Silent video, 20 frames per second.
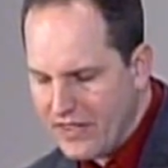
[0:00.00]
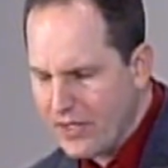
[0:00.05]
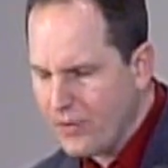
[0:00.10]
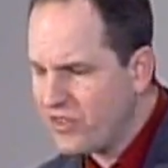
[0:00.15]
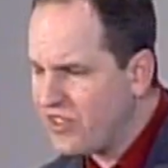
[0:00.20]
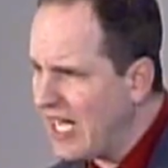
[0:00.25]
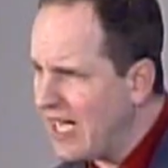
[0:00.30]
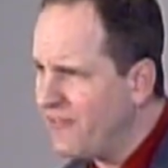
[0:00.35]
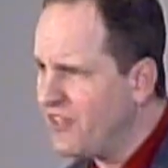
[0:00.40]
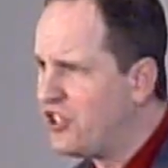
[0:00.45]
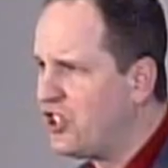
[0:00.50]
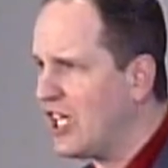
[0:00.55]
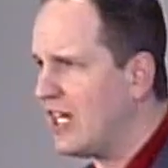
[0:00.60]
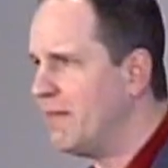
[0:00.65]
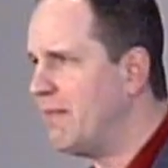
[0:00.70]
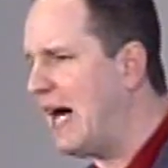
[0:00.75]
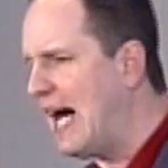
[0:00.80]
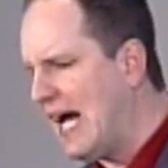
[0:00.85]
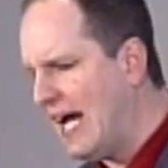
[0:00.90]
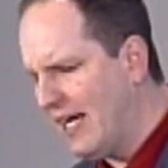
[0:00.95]
think it was David
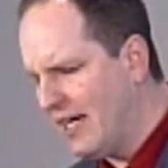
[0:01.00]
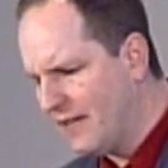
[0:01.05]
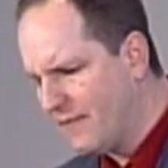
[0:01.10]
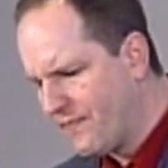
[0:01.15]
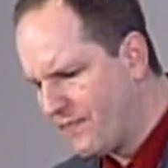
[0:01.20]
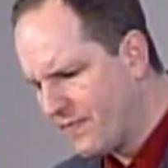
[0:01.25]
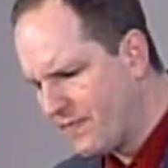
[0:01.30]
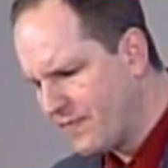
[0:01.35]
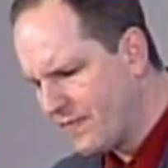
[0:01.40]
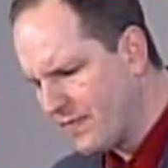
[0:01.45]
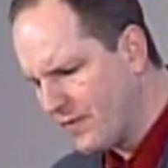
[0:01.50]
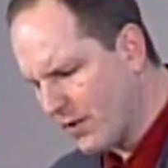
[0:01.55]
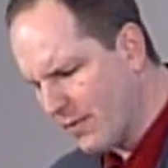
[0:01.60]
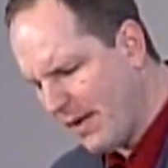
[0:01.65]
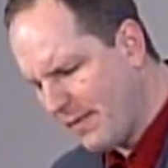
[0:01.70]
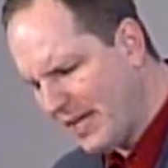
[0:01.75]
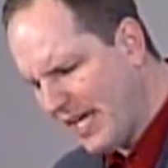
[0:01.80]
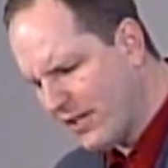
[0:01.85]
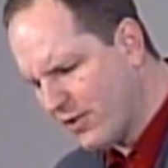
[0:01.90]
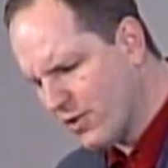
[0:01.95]
Jeremiah or
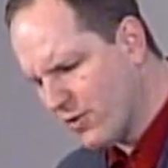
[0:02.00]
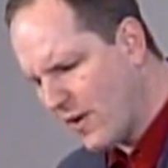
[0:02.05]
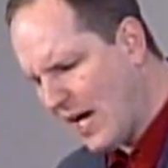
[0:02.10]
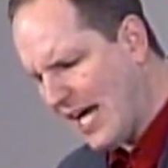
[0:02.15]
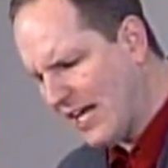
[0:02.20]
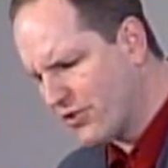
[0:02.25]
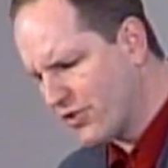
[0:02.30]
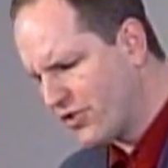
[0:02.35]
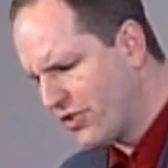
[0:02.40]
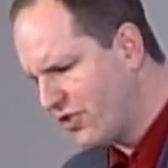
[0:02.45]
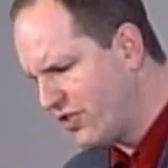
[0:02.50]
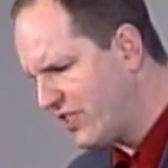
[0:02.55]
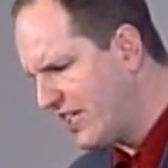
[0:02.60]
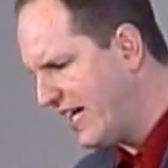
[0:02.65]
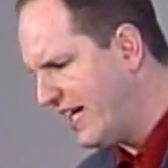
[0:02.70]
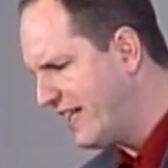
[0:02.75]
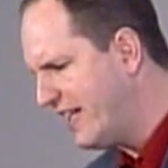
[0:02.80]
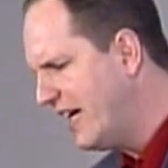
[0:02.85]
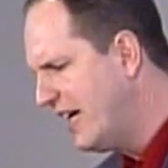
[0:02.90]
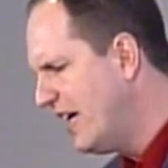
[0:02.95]
maybe Adrian Rogers who
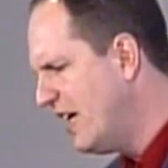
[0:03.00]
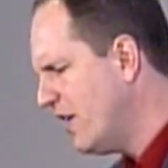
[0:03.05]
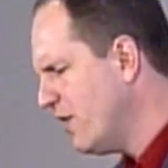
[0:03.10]
said,